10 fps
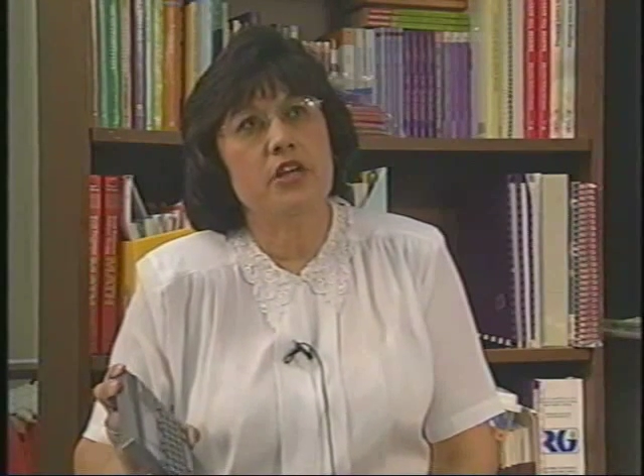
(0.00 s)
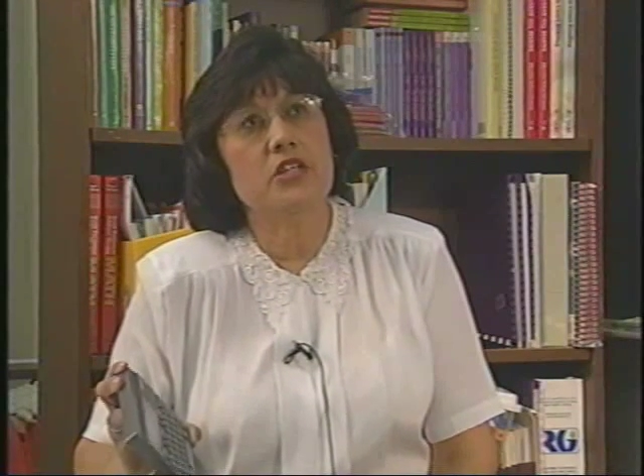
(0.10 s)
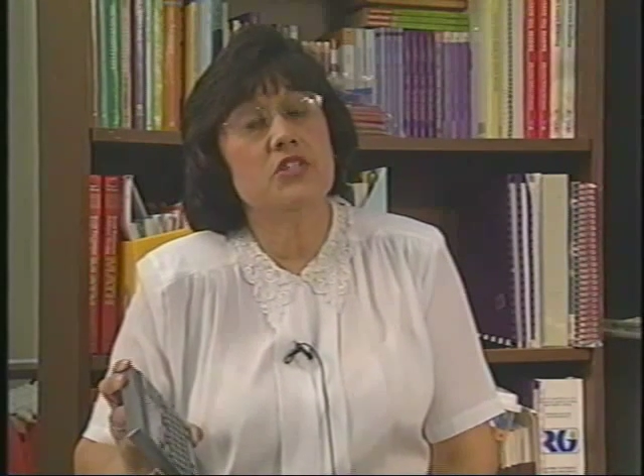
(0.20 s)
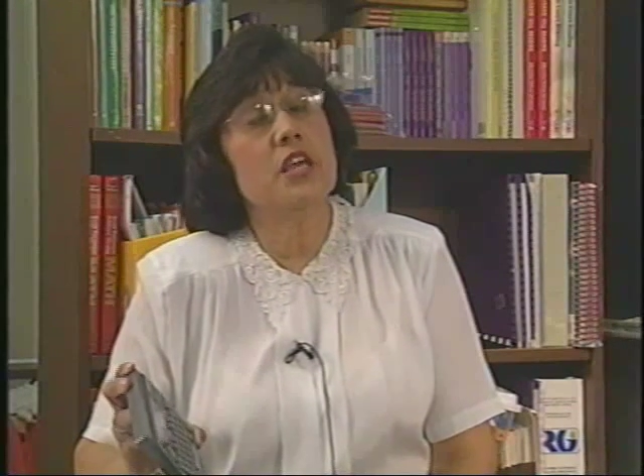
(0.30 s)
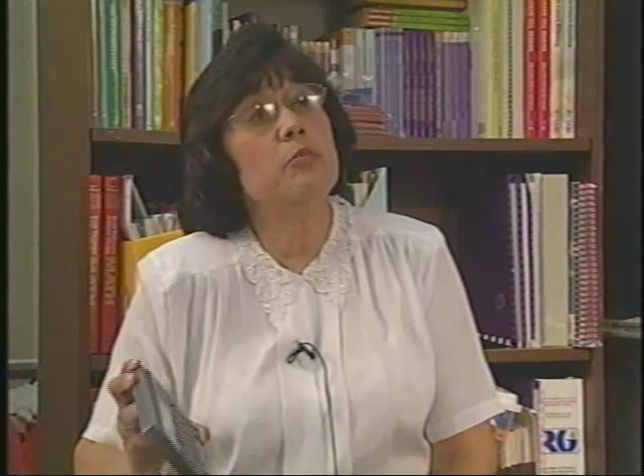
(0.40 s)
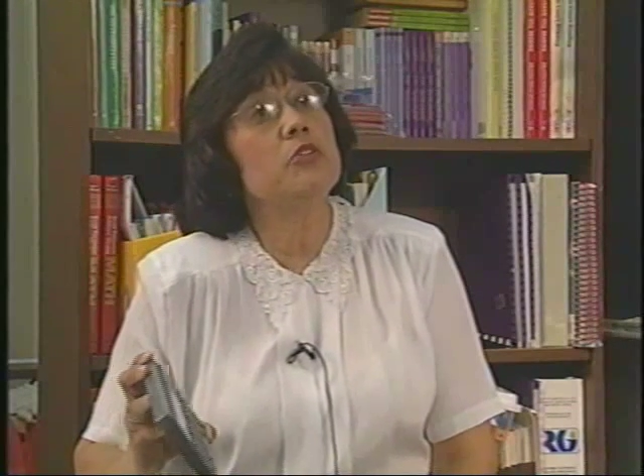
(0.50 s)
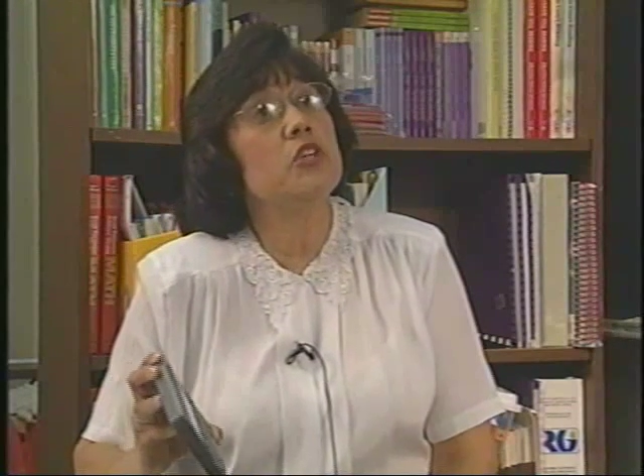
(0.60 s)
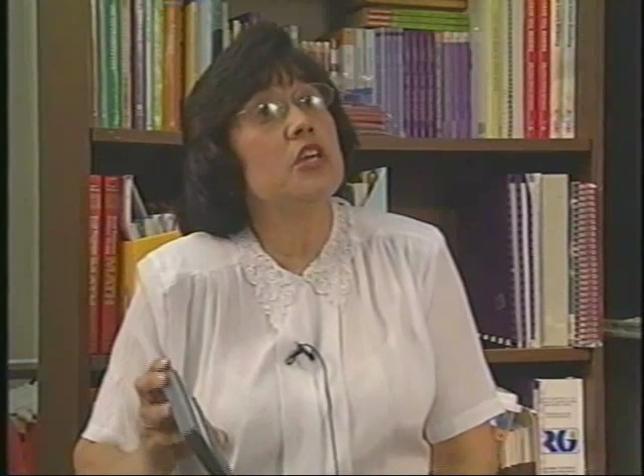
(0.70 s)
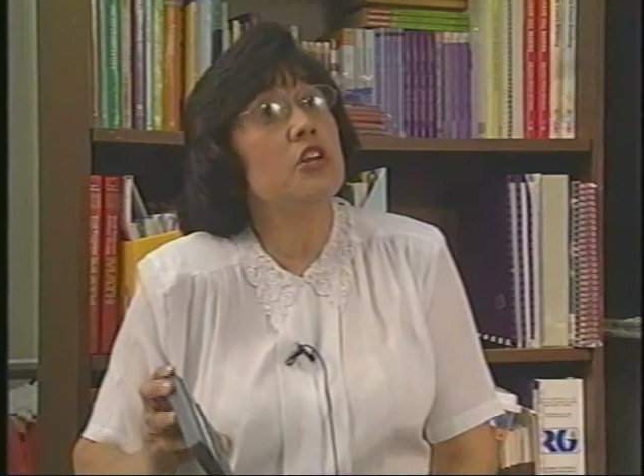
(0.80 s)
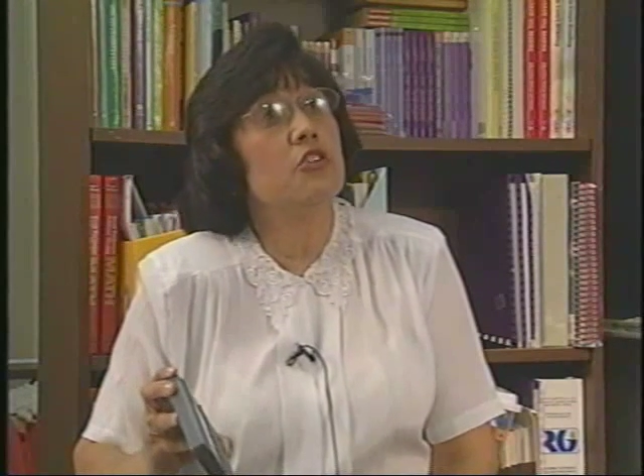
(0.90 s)
he's able to
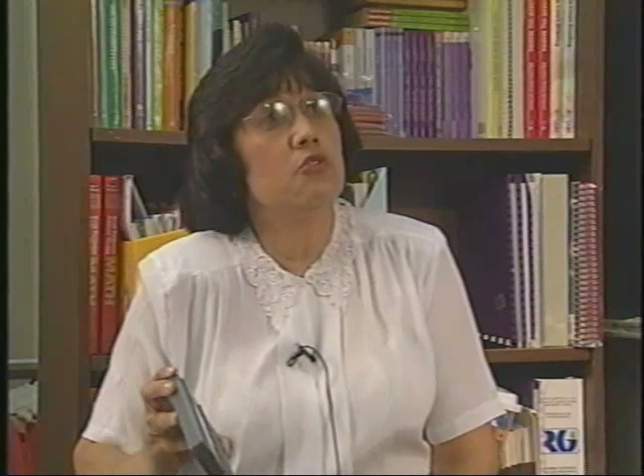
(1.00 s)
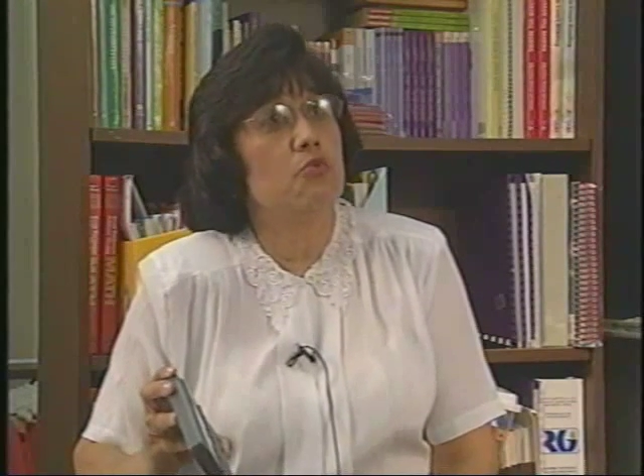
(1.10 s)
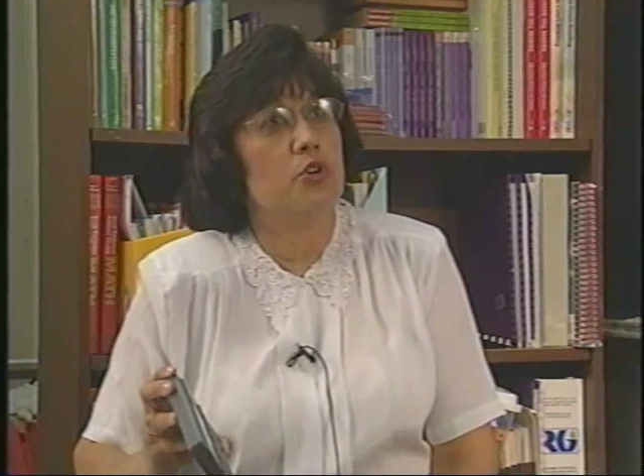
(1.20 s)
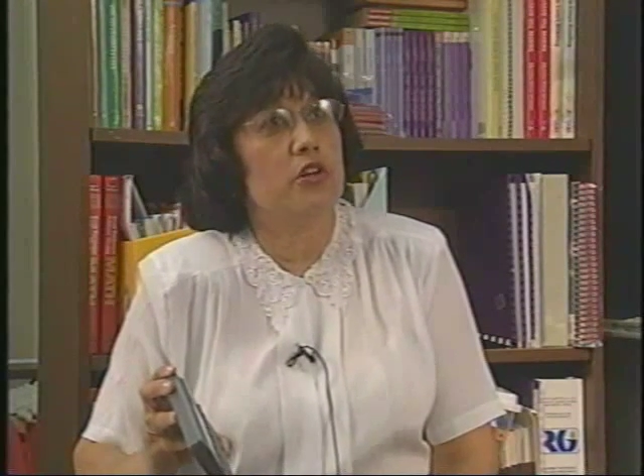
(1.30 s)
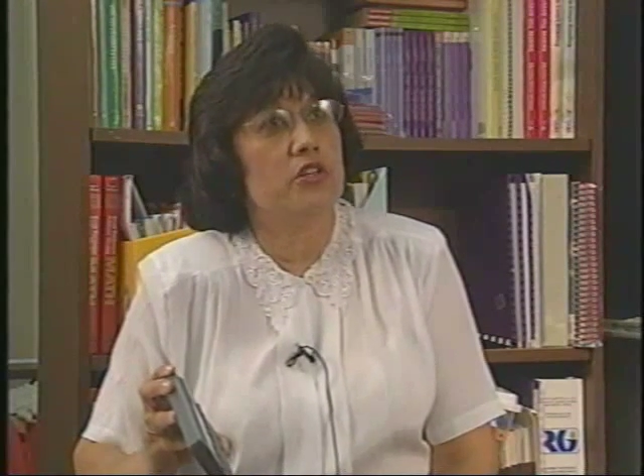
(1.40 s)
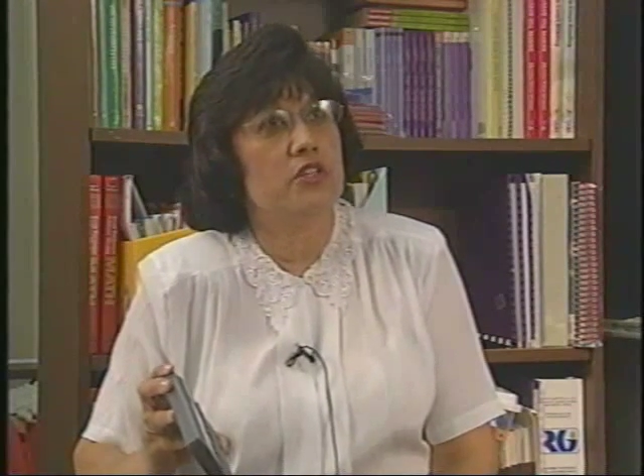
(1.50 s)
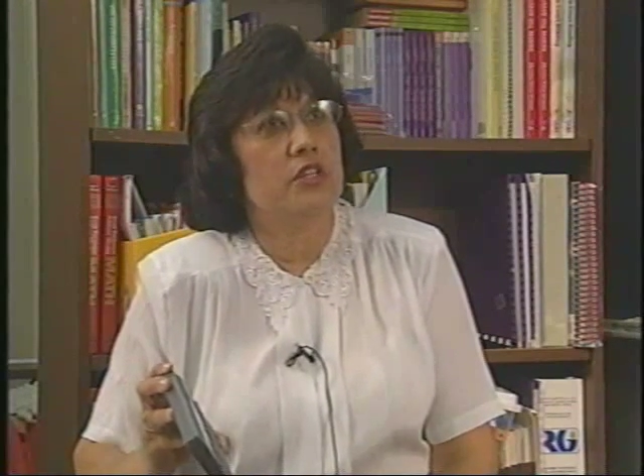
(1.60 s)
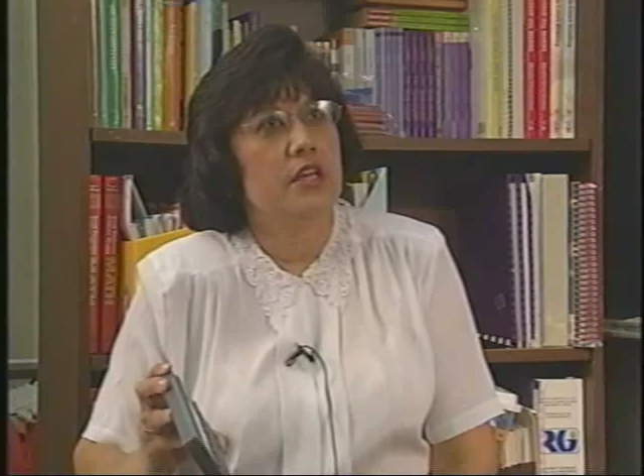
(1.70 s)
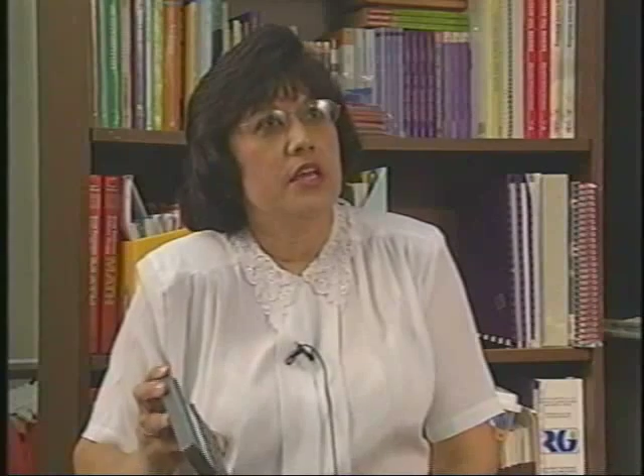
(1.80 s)
hear the words.